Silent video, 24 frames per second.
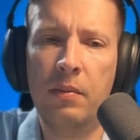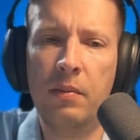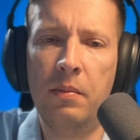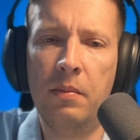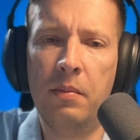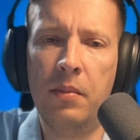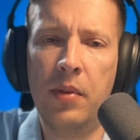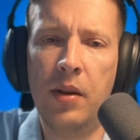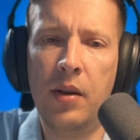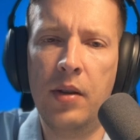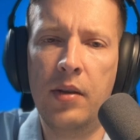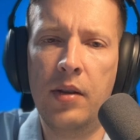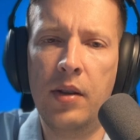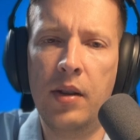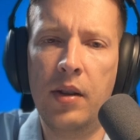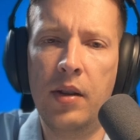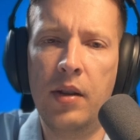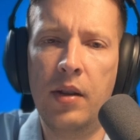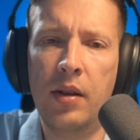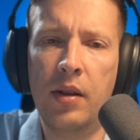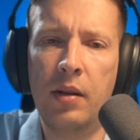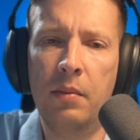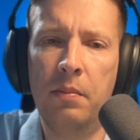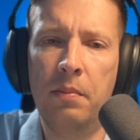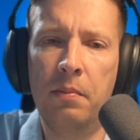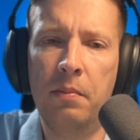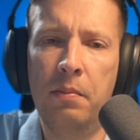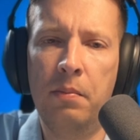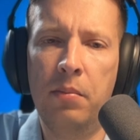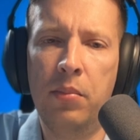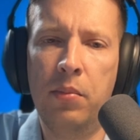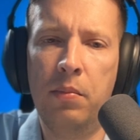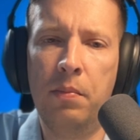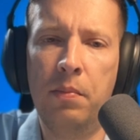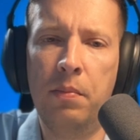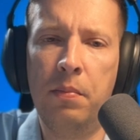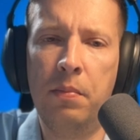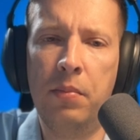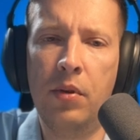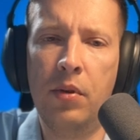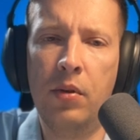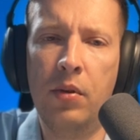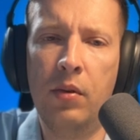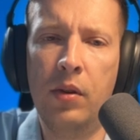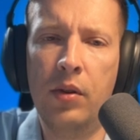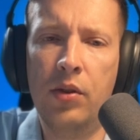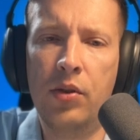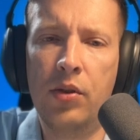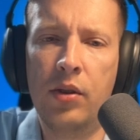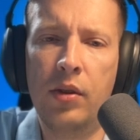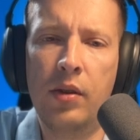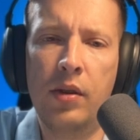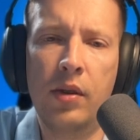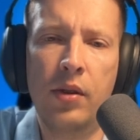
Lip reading: basically polish